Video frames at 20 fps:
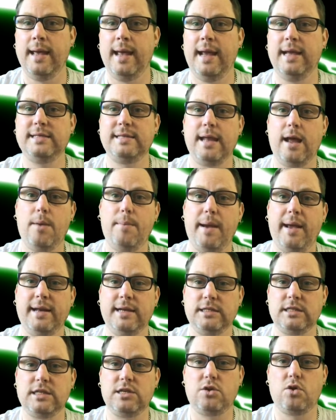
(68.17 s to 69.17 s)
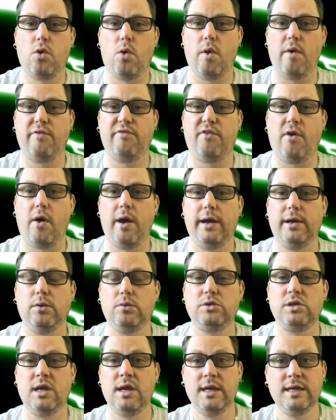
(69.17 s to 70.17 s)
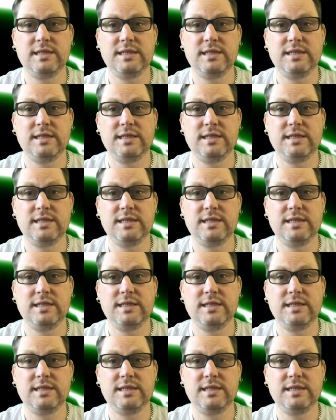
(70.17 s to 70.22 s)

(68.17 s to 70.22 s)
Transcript: He's now made it to the quarterfinals.